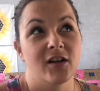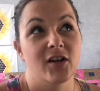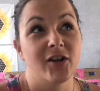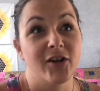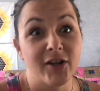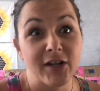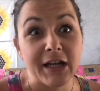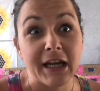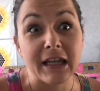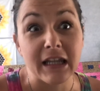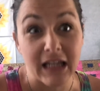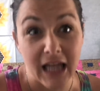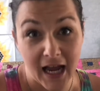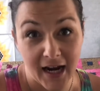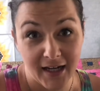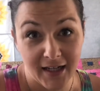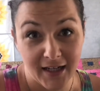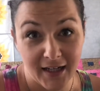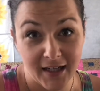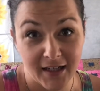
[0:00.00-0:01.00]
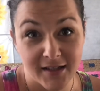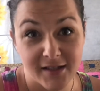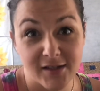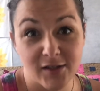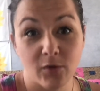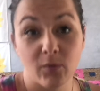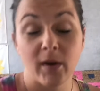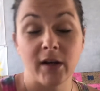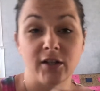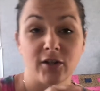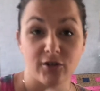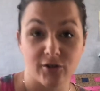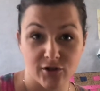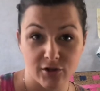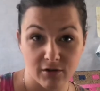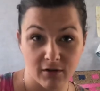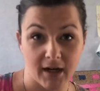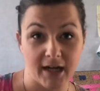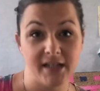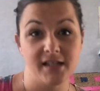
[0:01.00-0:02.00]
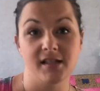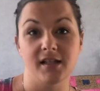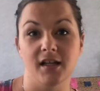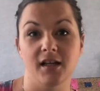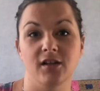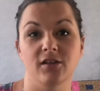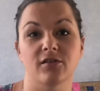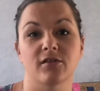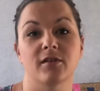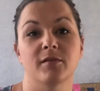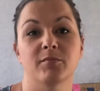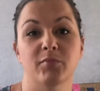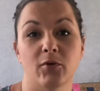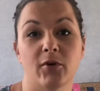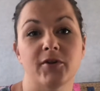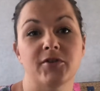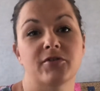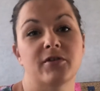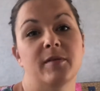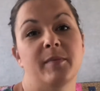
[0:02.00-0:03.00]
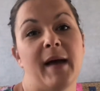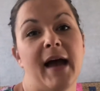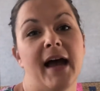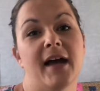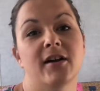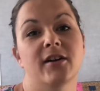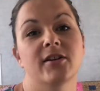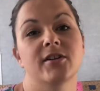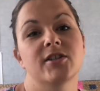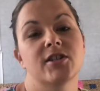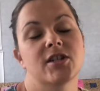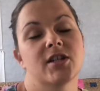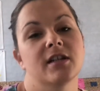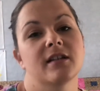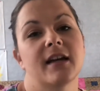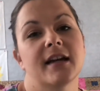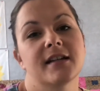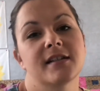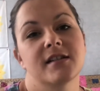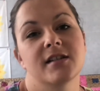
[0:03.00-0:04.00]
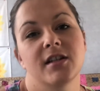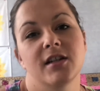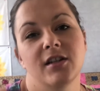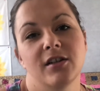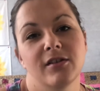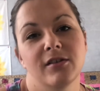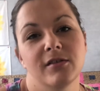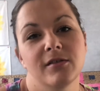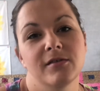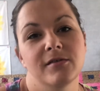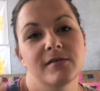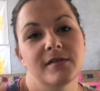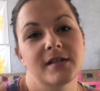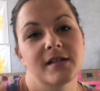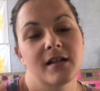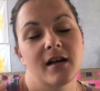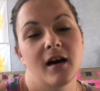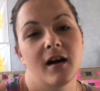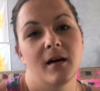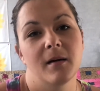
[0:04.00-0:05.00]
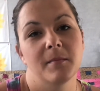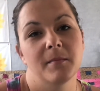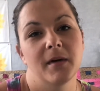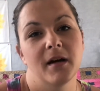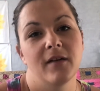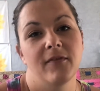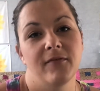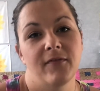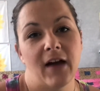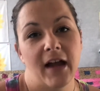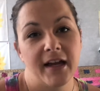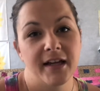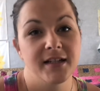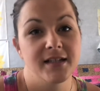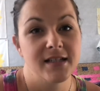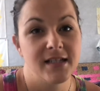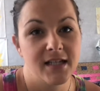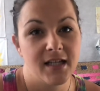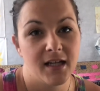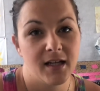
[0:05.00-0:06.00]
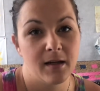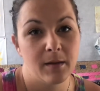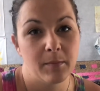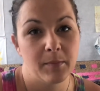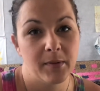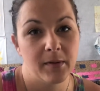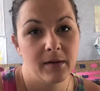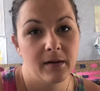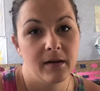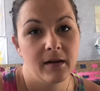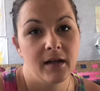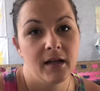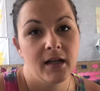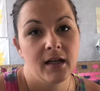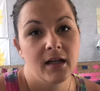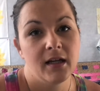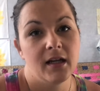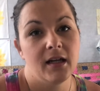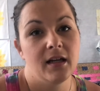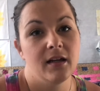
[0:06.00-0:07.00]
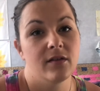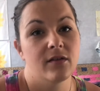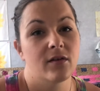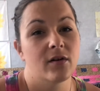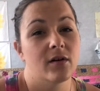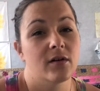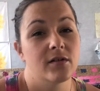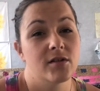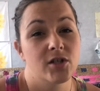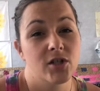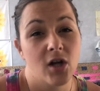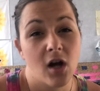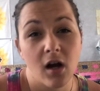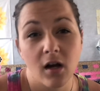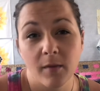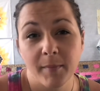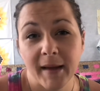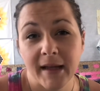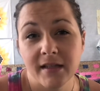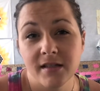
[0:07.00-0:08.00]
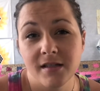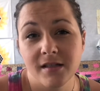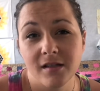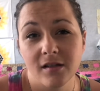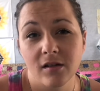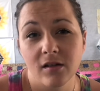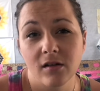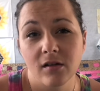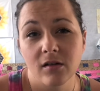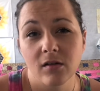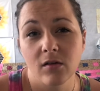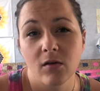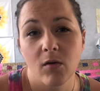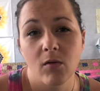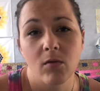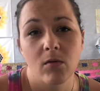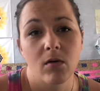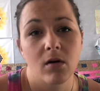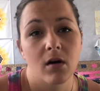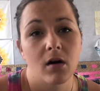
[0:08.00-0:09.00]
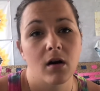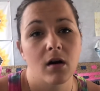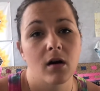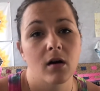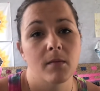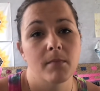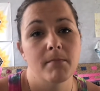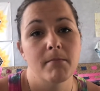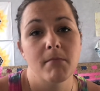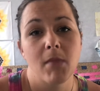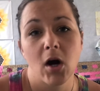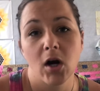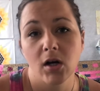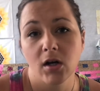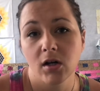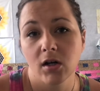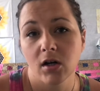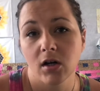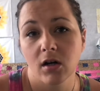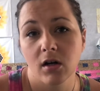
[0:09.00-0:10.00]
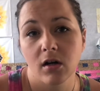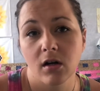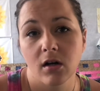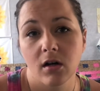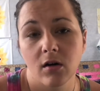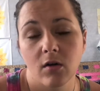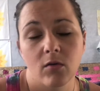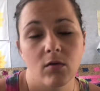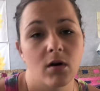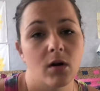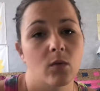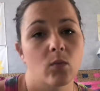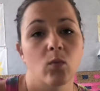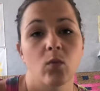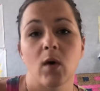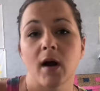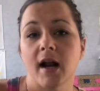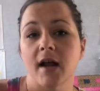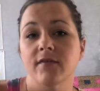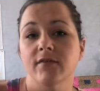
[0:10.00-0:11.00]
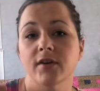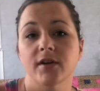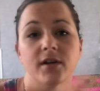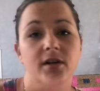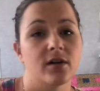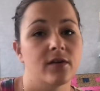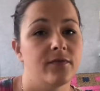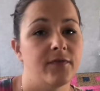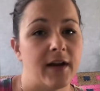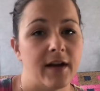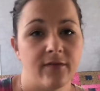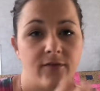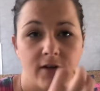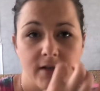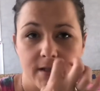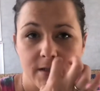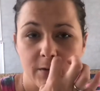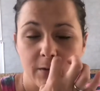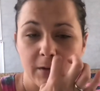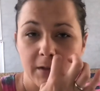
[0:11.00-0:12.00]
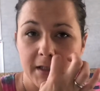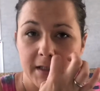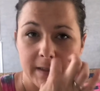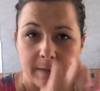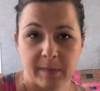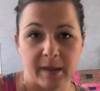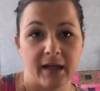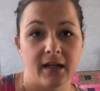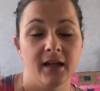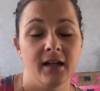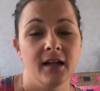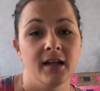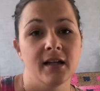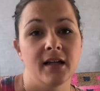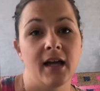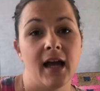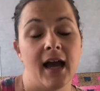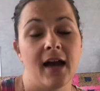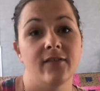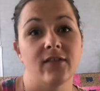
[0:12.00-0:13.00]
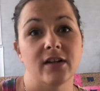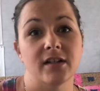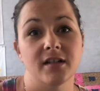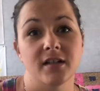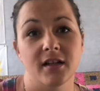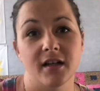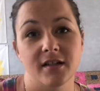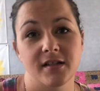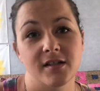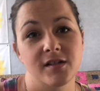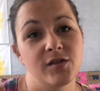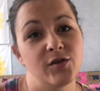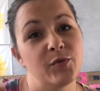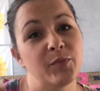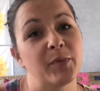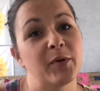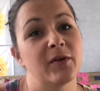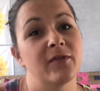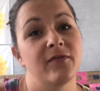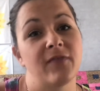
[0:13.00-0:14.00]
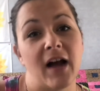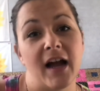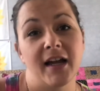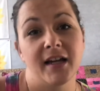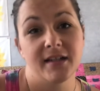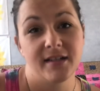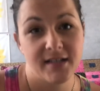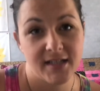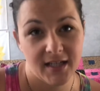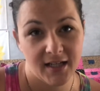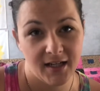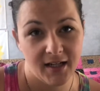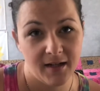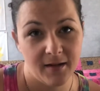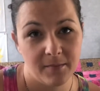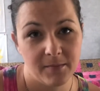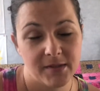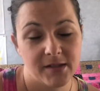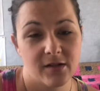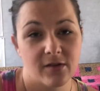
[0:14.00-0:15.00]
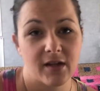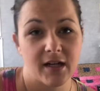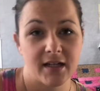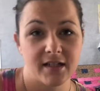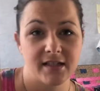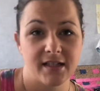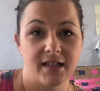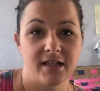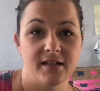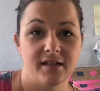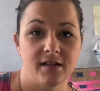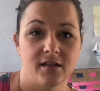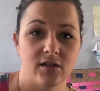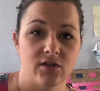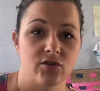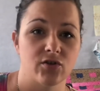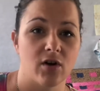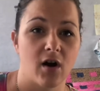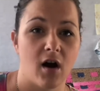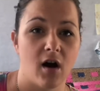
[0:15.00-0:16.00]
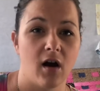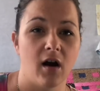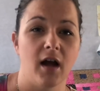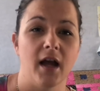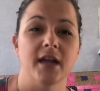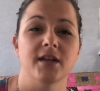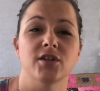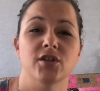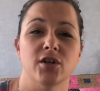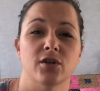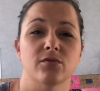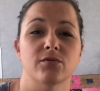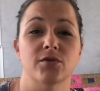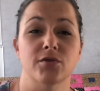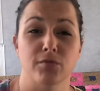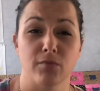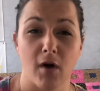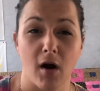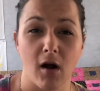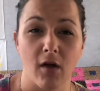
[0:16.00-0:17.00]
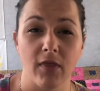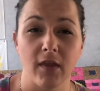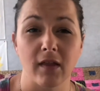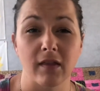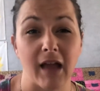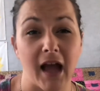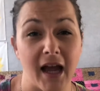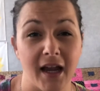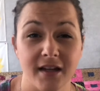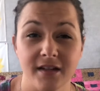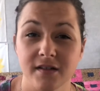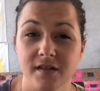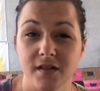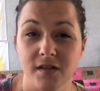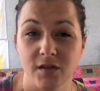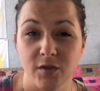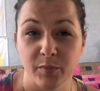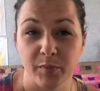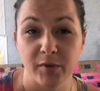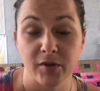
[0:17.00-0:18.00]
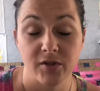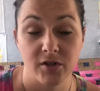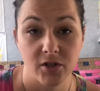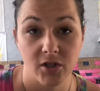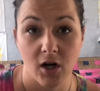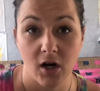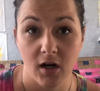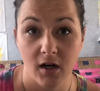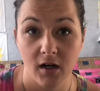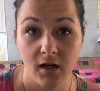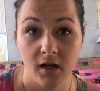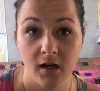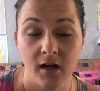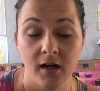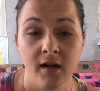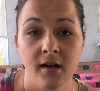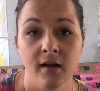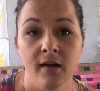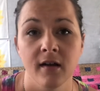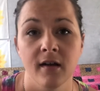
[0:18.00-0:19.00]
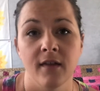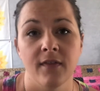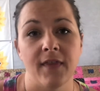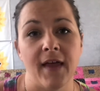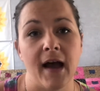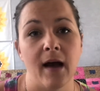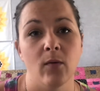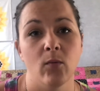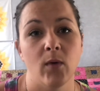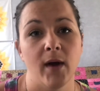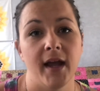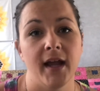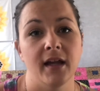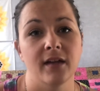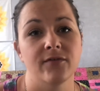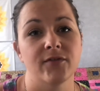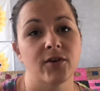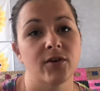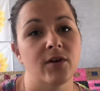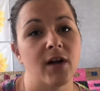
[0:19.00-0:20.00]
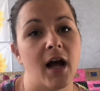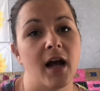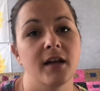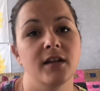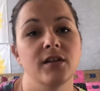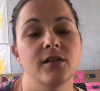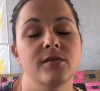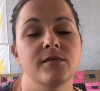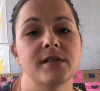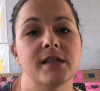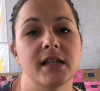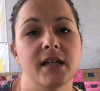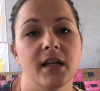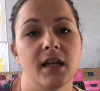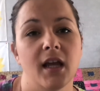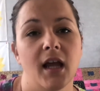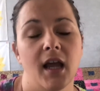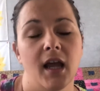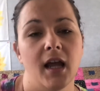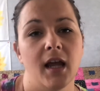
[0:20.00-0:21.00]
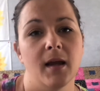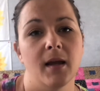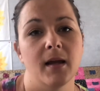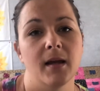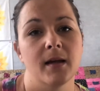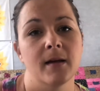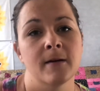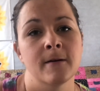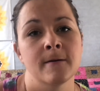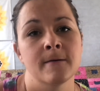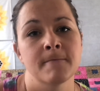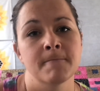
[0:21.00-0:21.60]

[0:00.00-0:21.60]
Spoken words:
good lining. So when you're tracing your embroidery pattern, she likes to use a fine tip, either chalk pencil or marker or whatever your favorite tool is, but have a super fine tip so that it's easy to draw, and don't draw the lines super dark. That way, if you're not using a